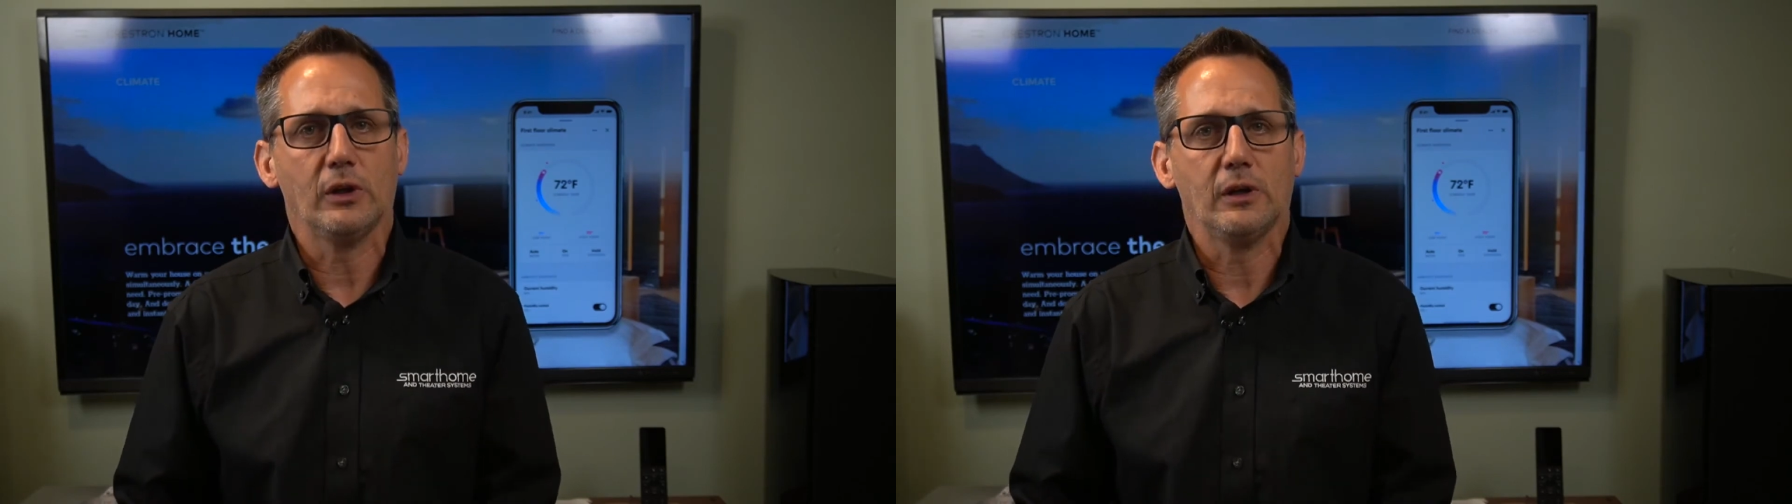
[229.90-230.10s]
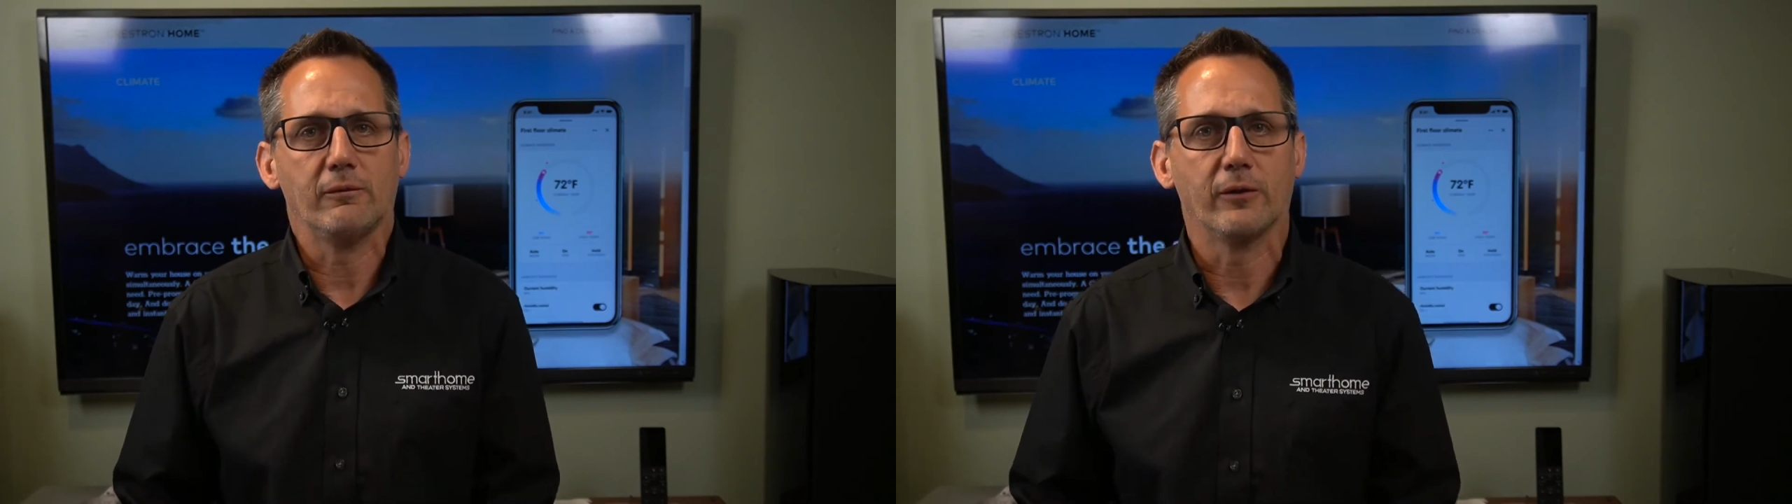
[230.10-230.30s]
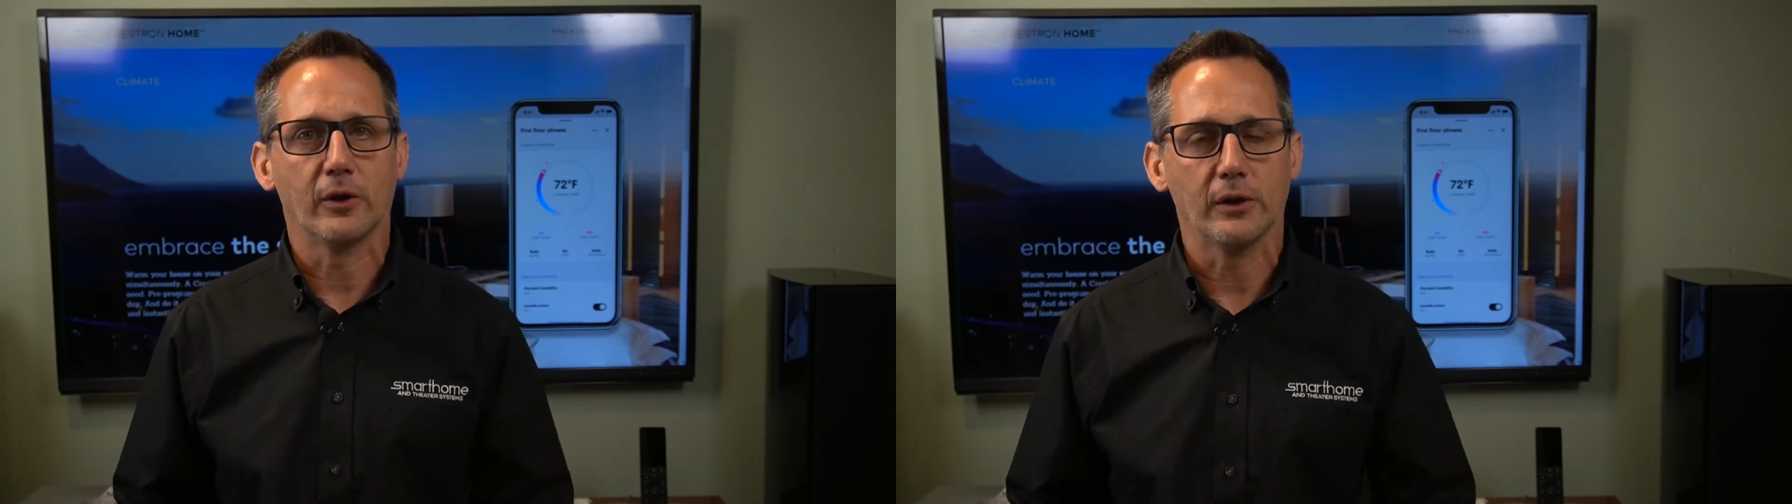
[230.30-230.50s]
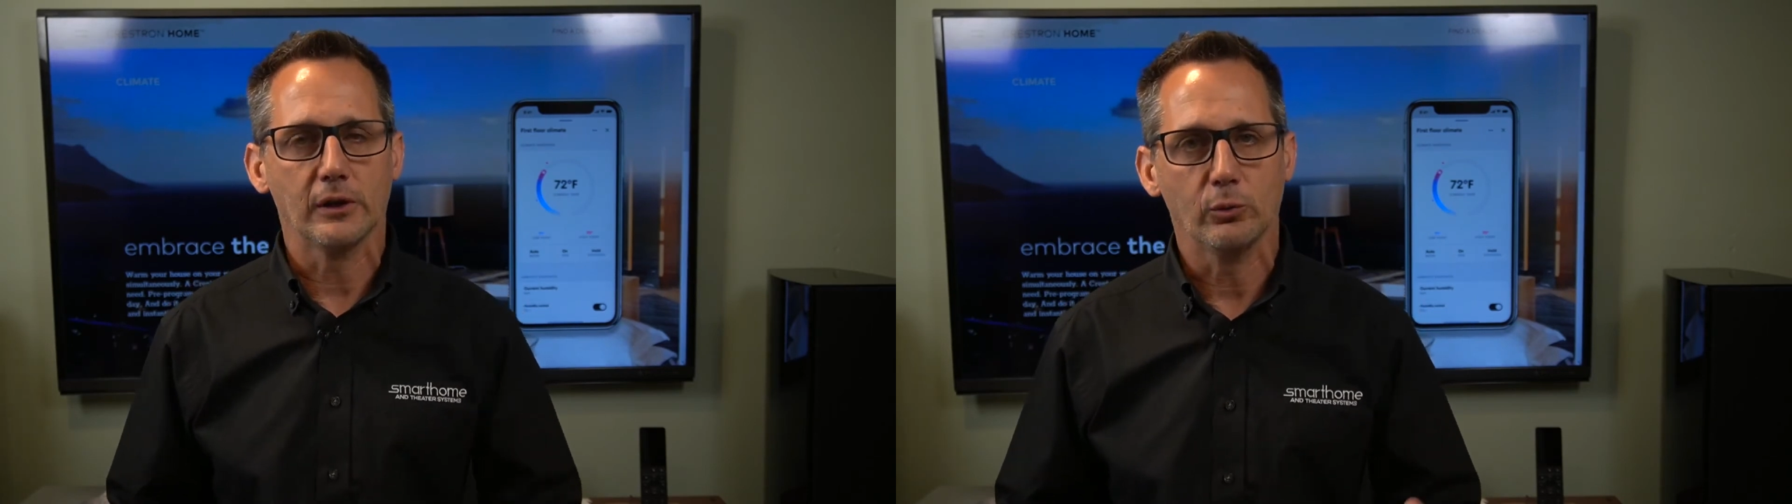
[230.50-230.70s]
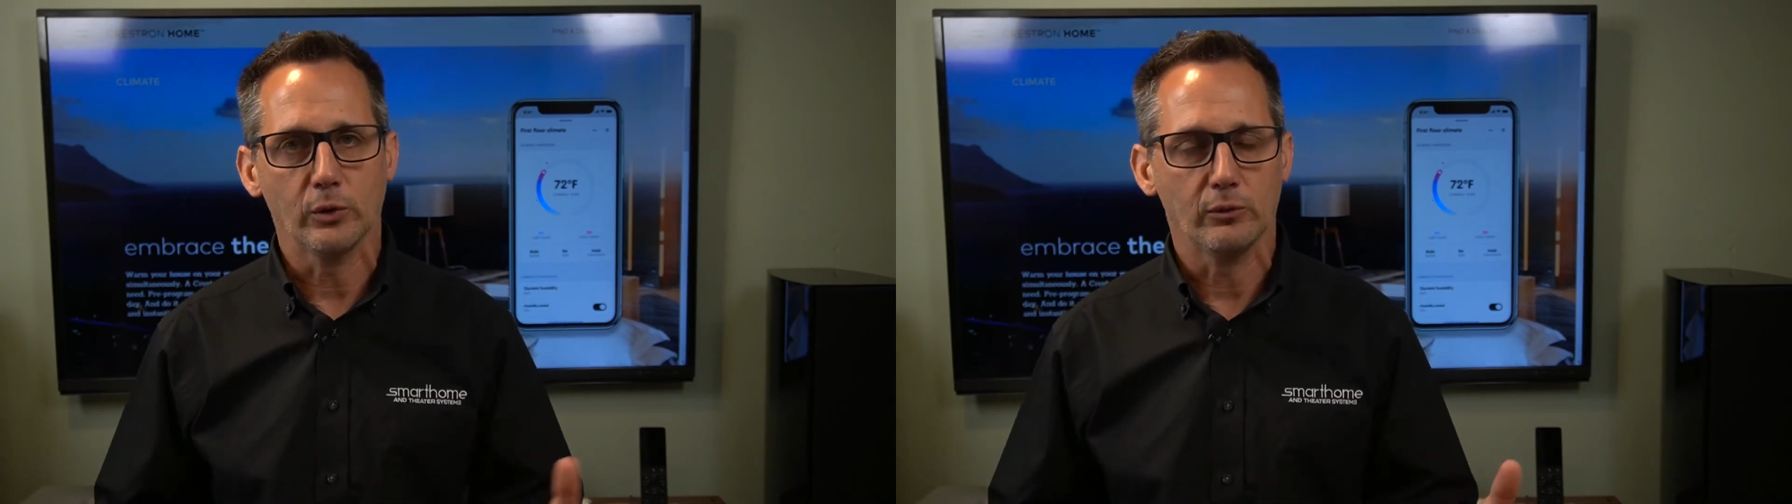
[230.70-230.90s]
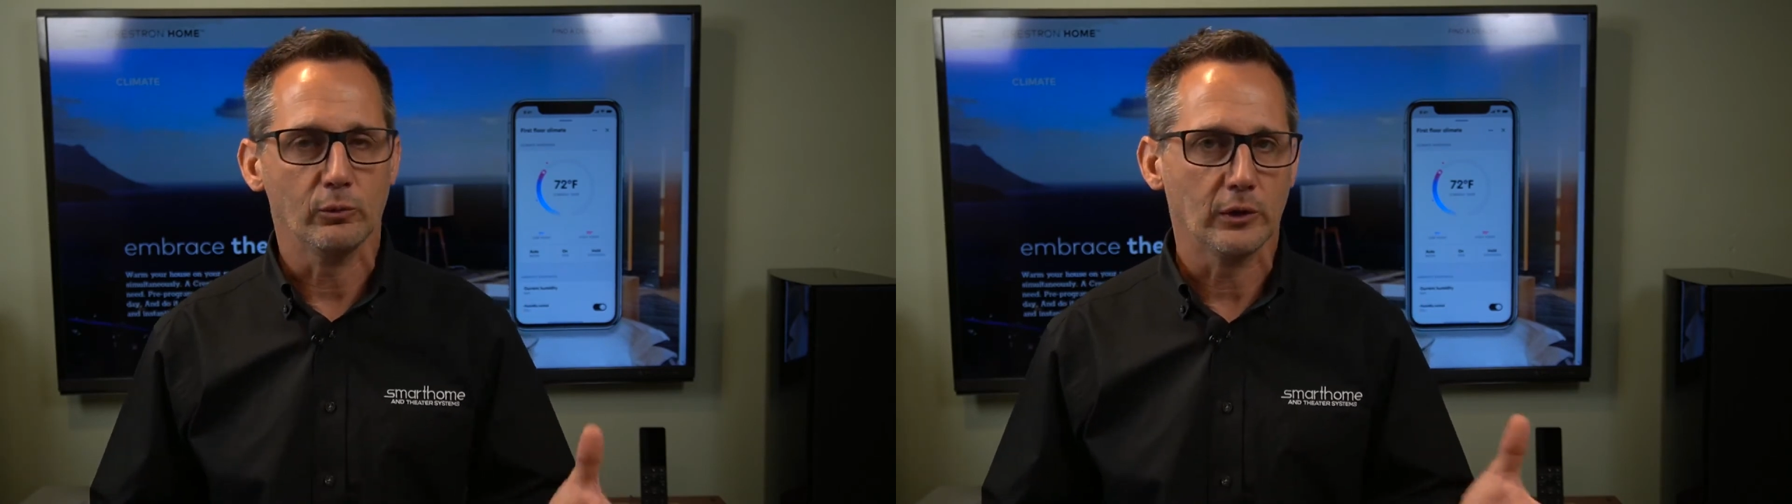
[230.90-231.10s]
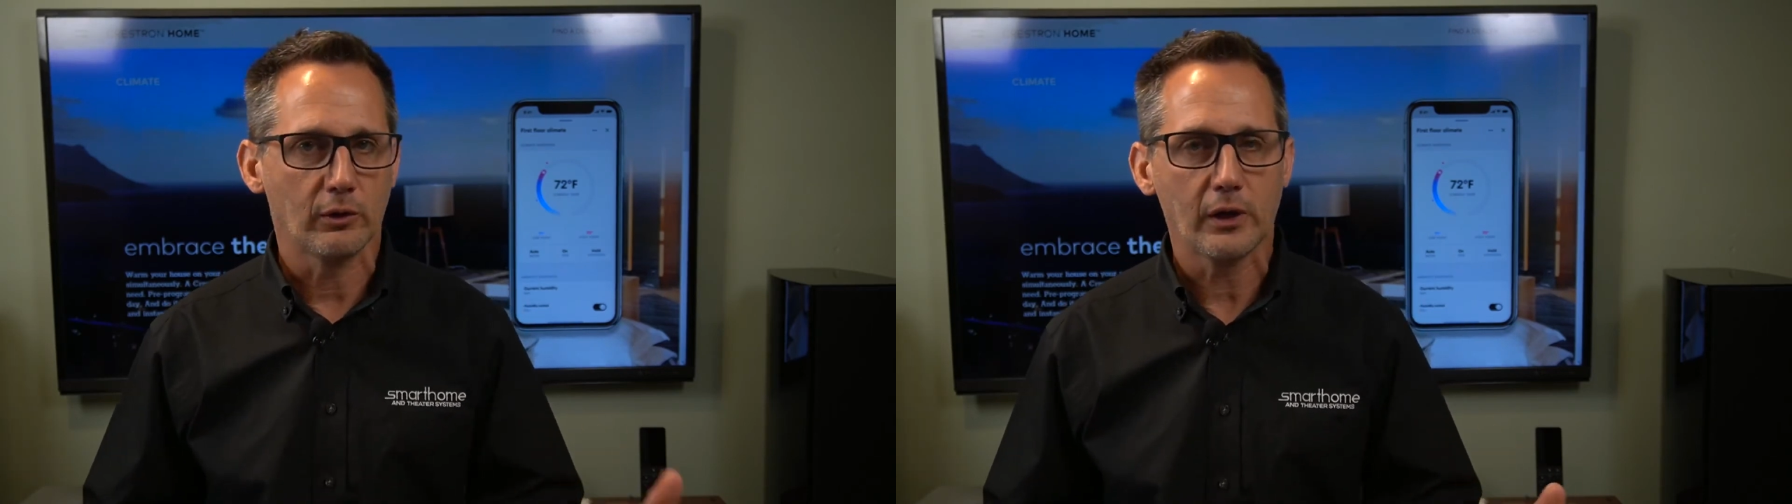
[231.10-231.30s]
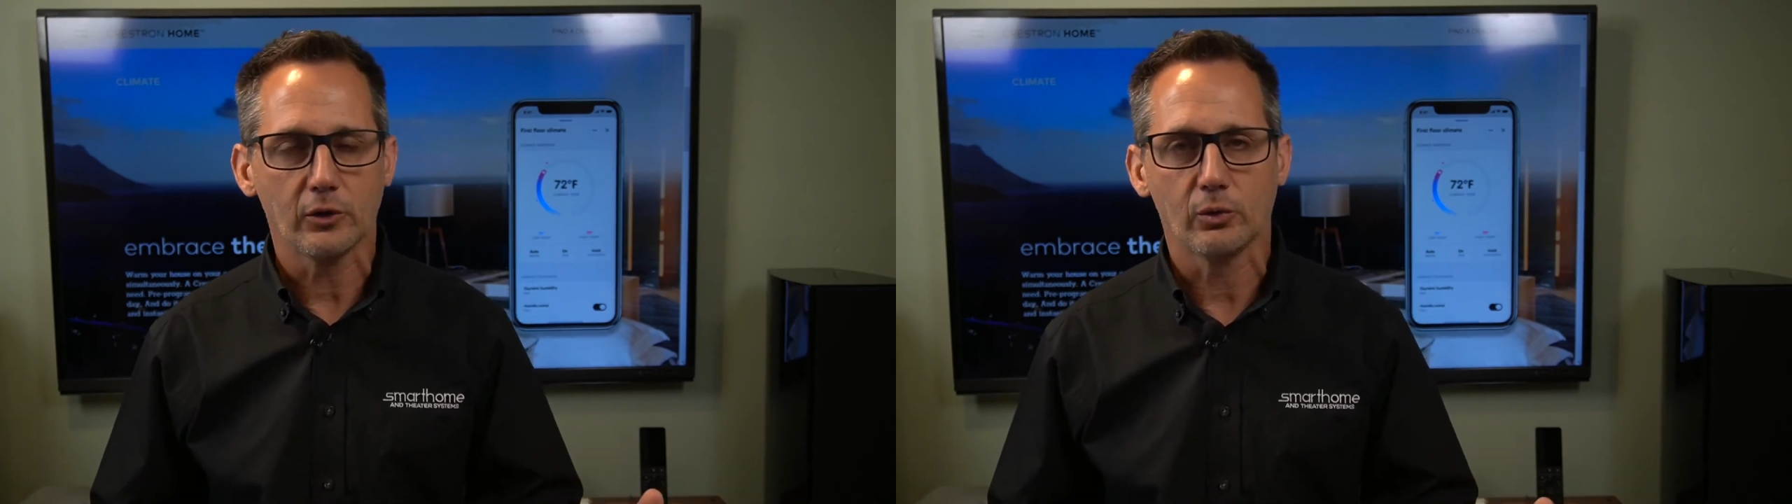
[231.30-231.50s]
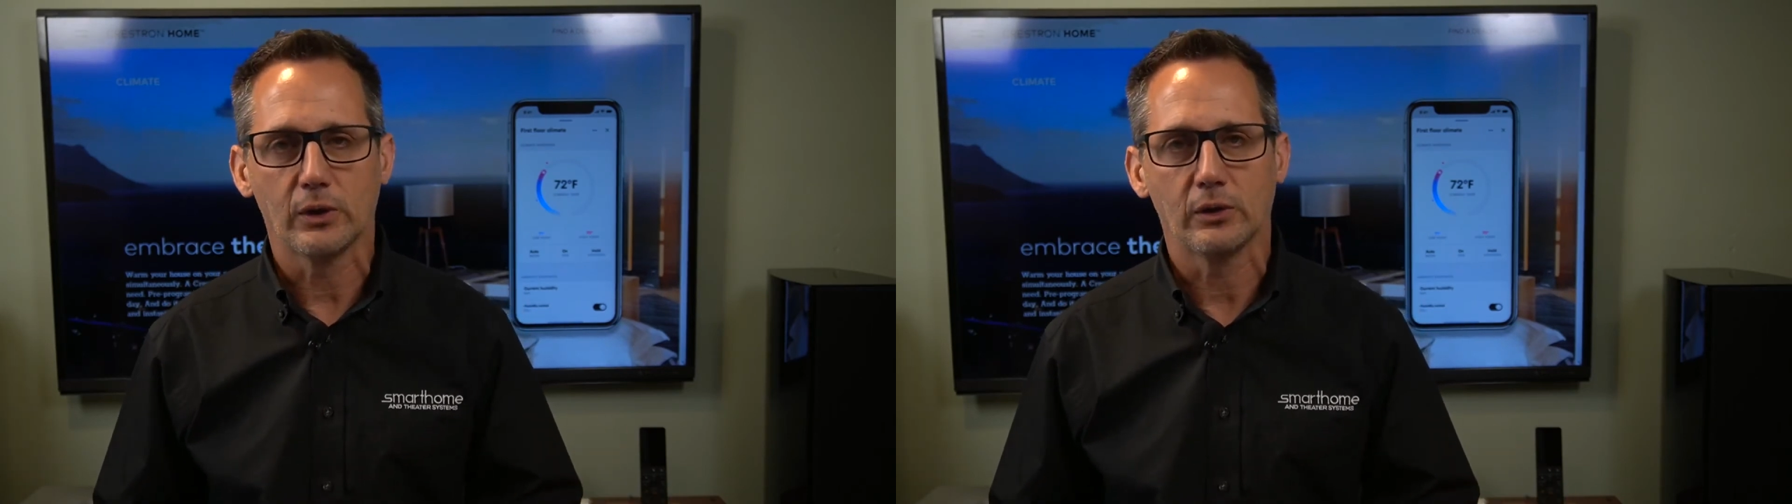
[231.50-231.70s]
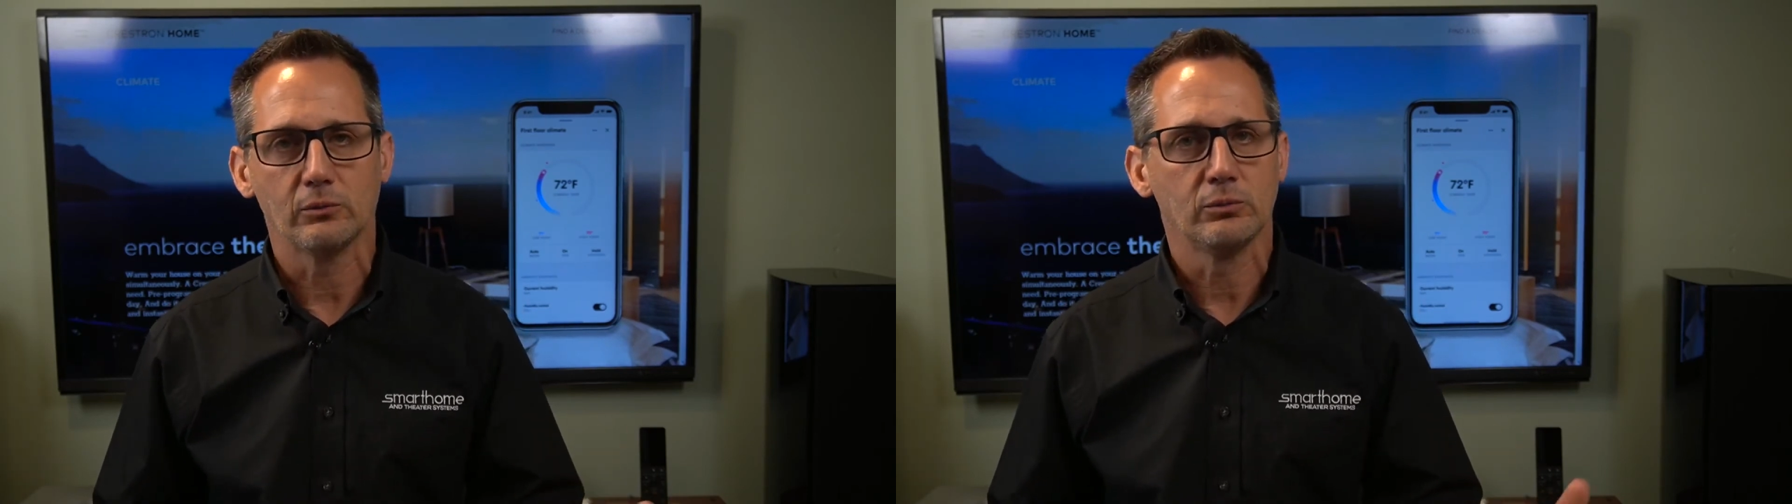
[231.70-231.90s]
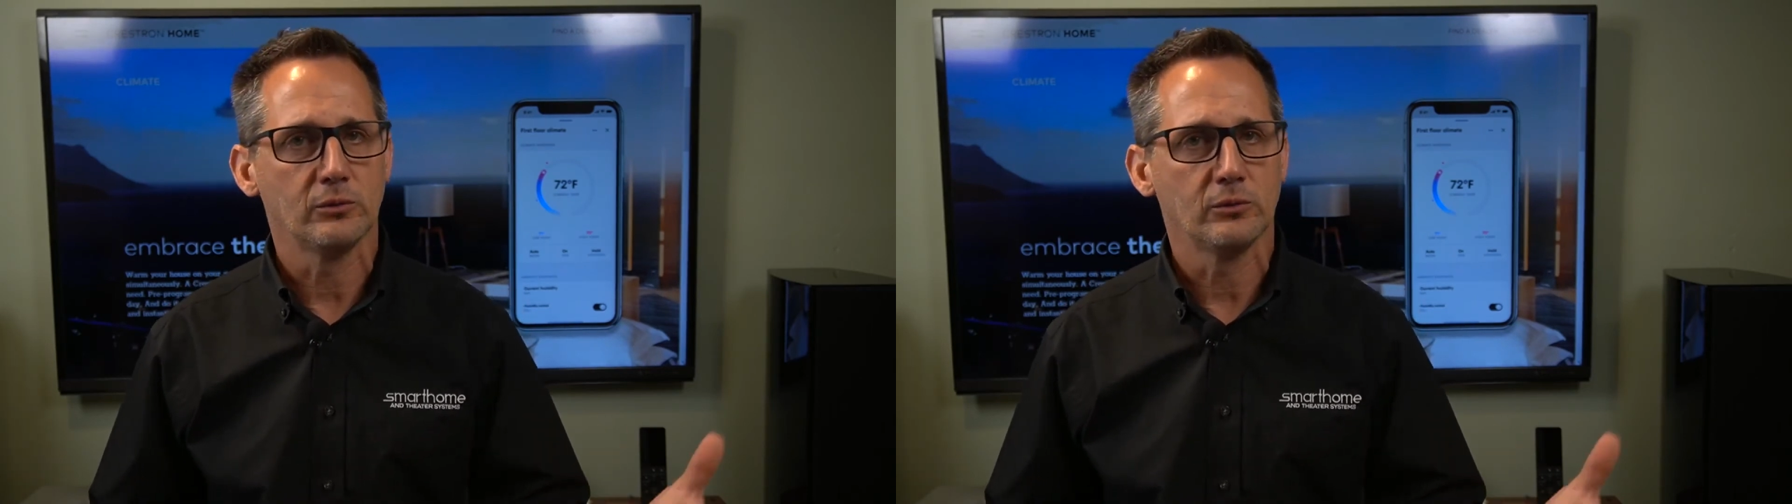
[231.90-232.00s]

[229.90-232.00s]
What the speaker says: inadvertently would regret doing,